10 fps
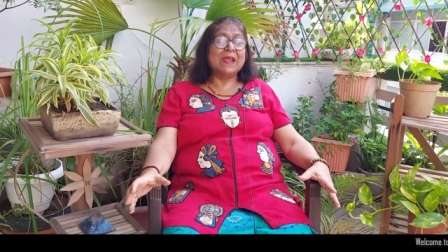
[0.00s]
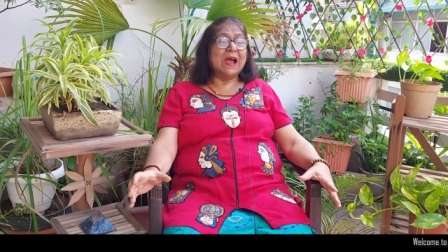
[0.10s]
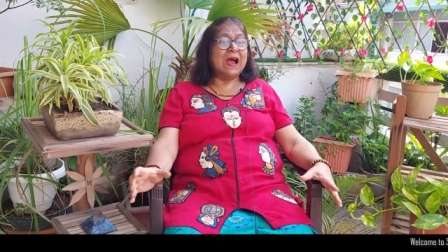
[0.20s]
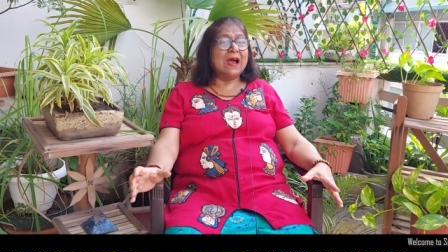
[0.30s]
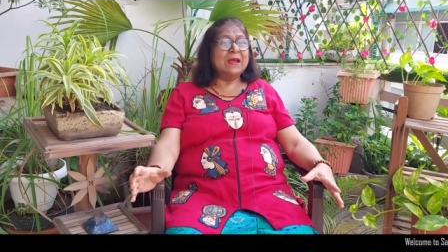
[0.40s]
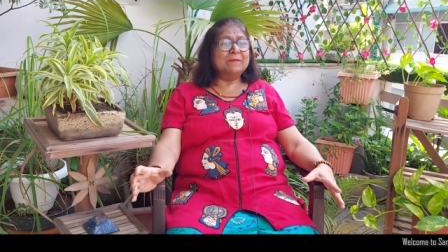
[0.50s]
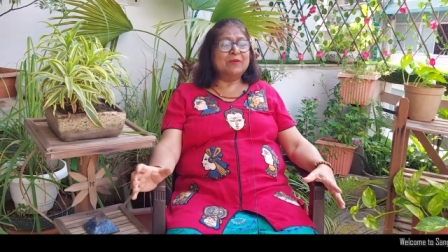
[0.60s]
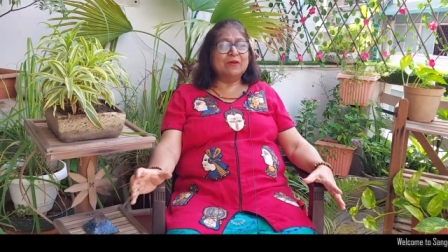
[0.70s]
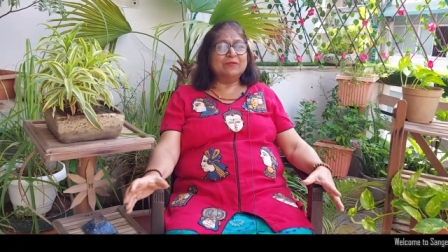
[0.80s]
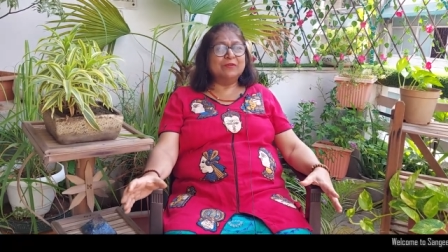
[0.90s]
I am
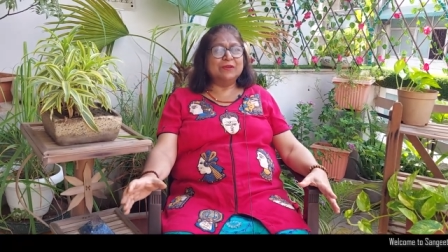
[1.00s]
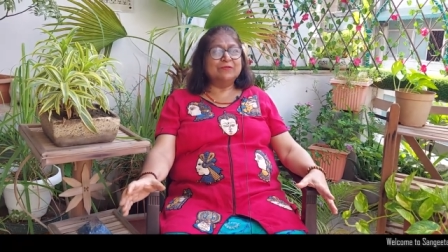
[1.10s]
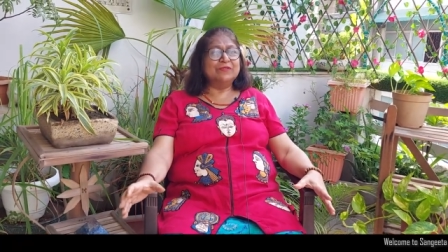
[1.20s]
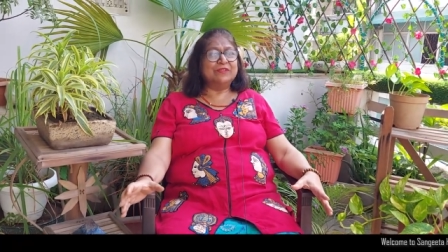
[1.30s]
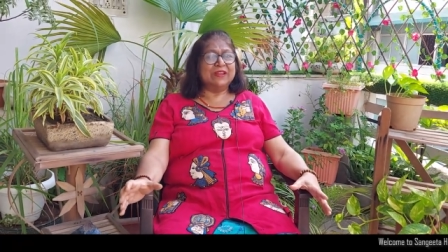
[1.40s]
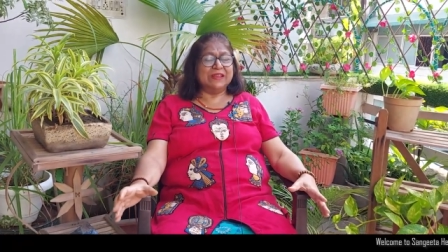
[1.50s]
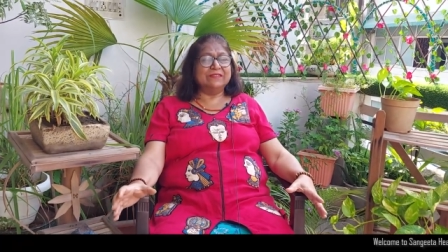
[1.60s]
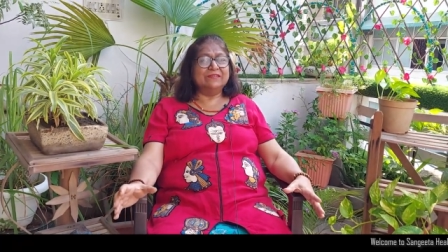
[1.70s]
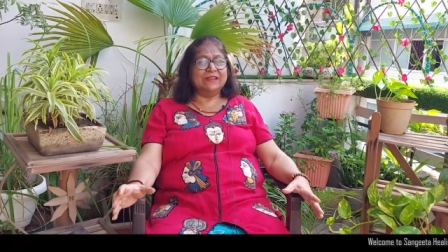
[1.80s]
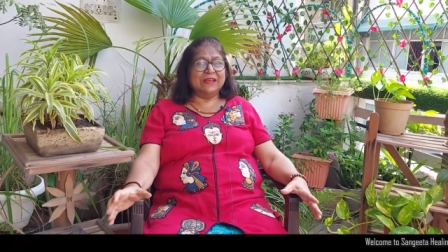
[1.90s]
not going to say
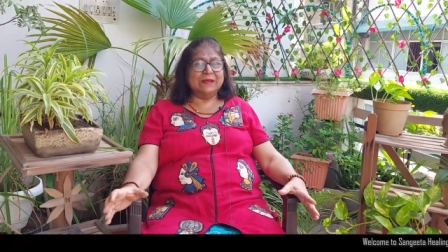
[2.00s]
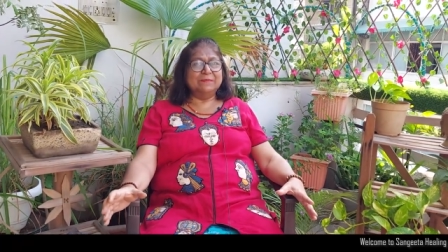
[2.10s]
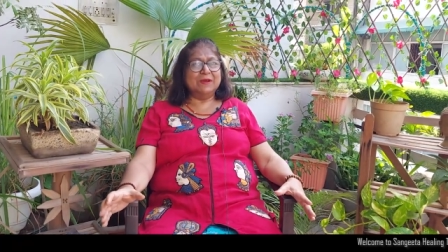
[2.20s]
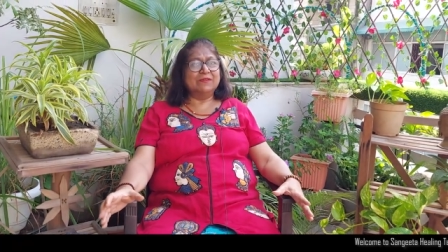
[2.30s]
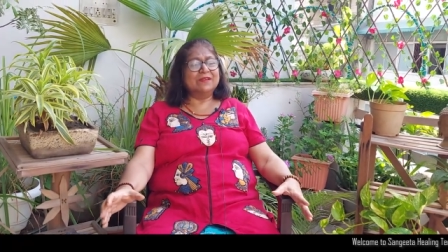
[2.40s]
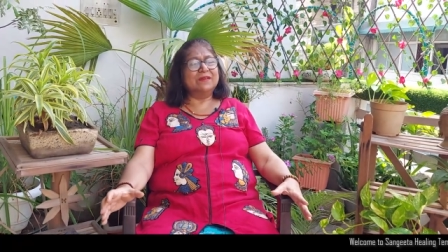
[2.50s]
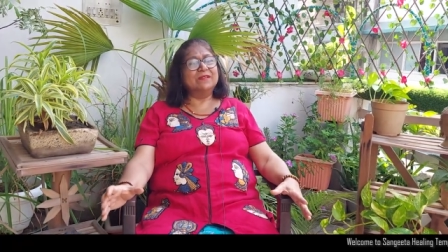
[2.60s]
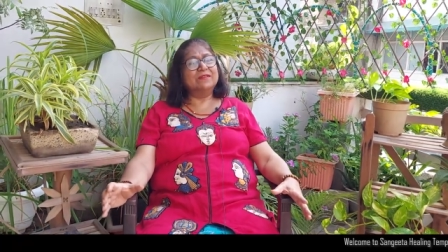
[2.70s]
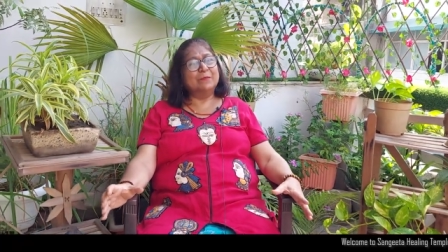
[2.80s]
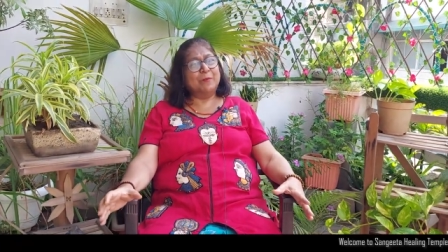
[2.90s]
the name because it
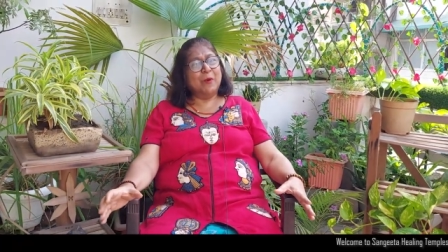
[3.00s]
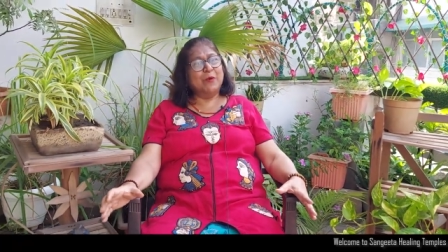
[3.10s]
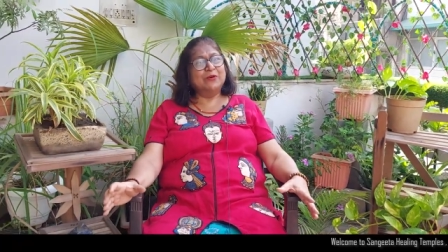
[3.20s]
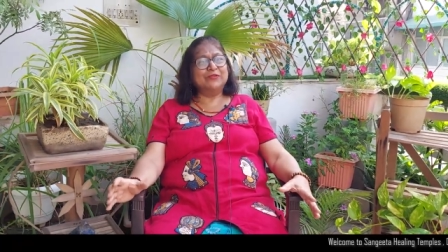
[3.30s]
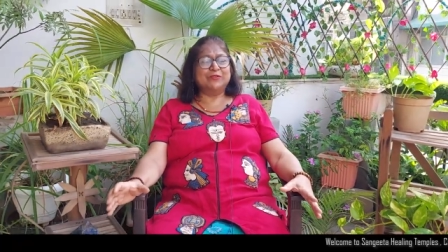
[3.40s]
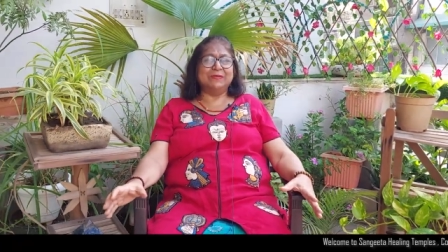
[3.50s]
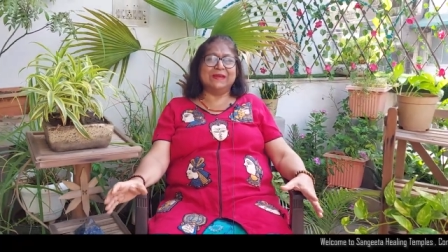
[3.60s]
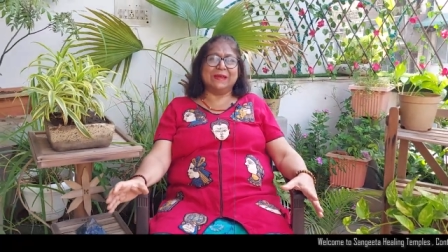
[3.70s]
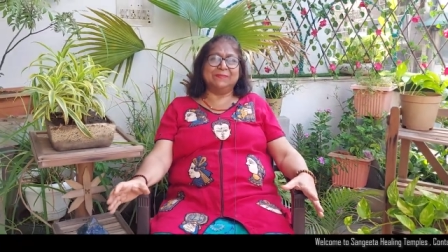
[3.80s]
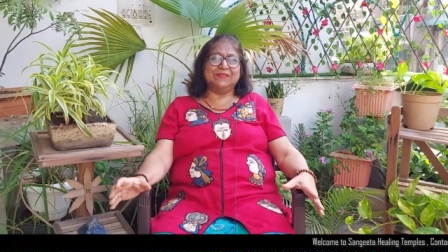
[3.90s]
is supposed to be
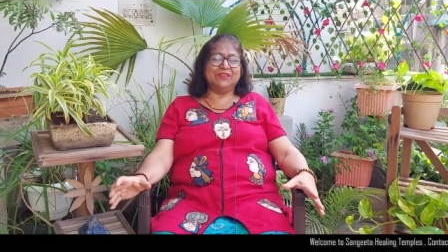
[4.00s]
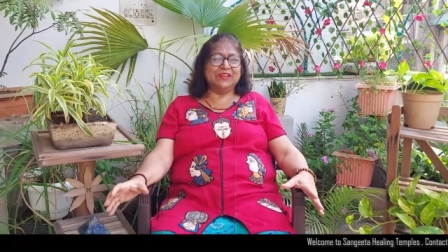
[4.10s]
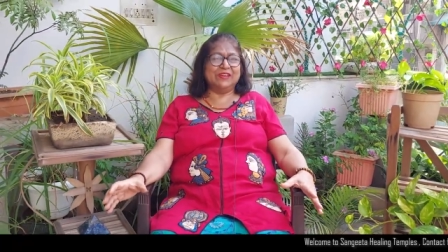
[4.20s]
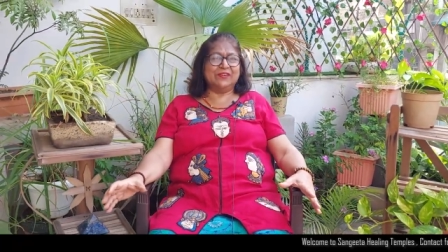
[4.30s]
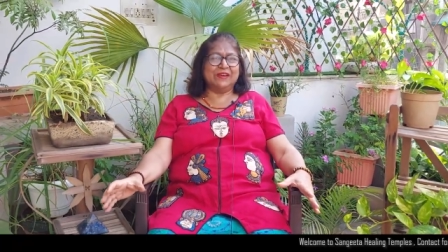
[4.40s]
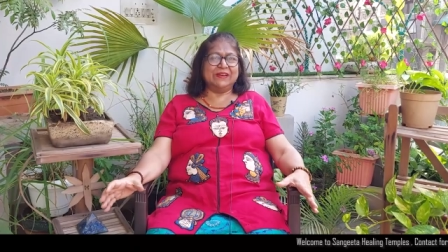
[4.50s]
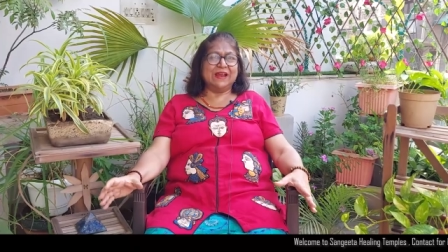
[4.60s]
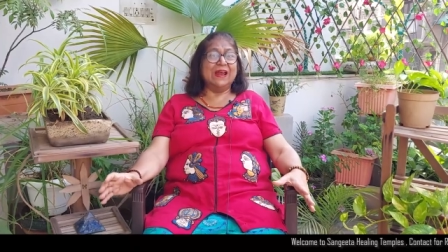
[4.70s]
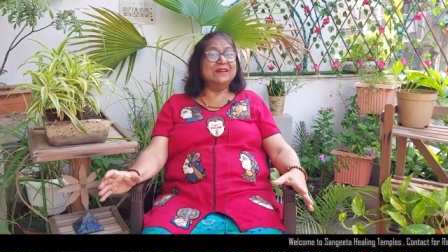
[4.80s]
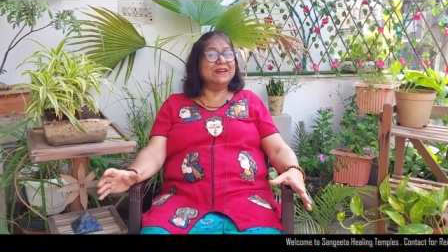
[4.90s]
kept secret
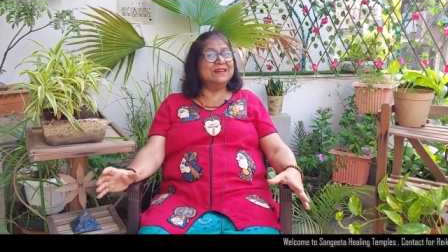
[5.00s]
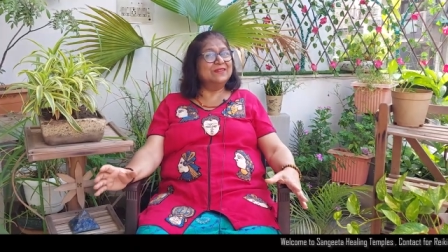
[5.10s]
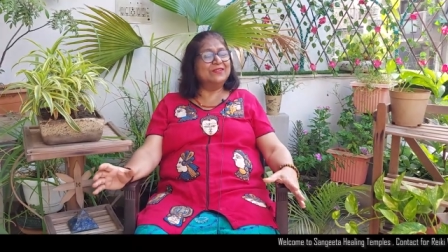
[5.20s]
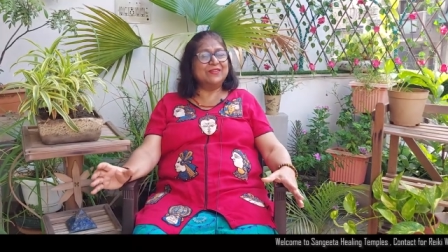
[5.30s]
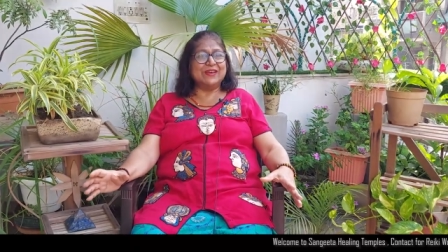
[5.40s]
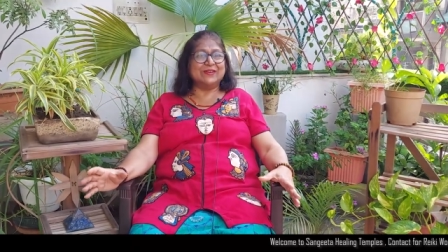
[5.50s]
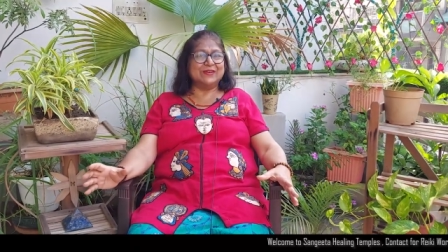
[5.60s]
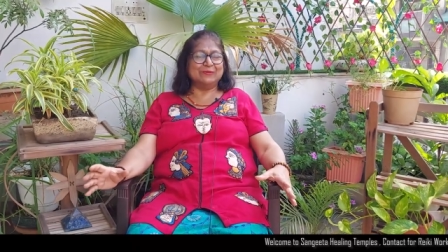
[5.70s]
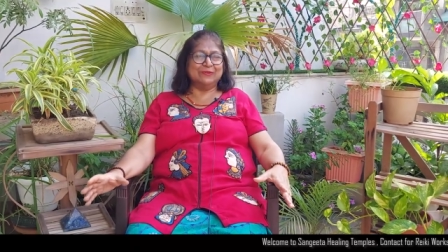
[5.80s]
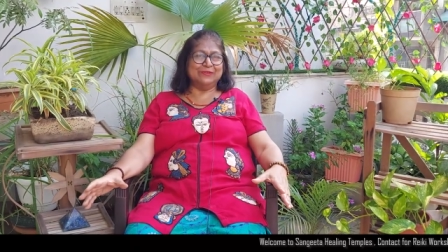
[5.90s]
and it is
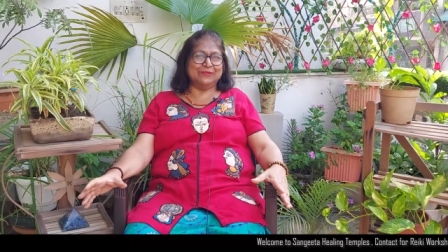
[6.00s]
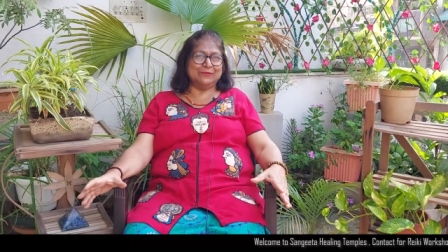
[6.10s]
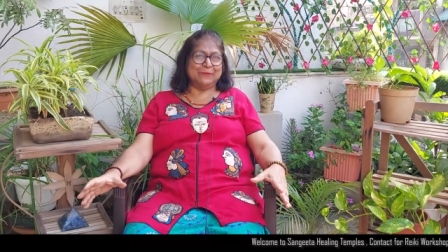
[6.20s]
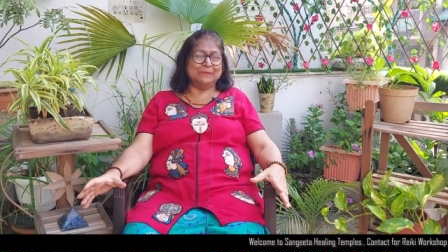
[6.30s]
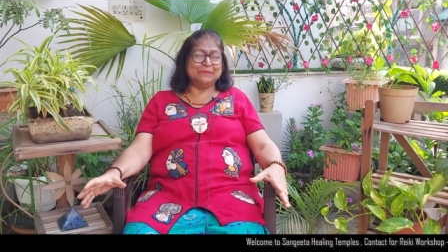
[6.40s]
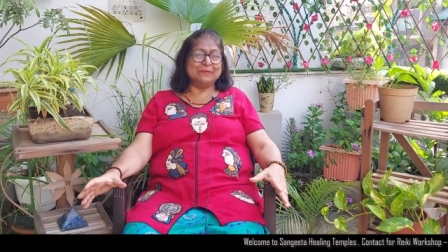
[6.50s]
sacred also.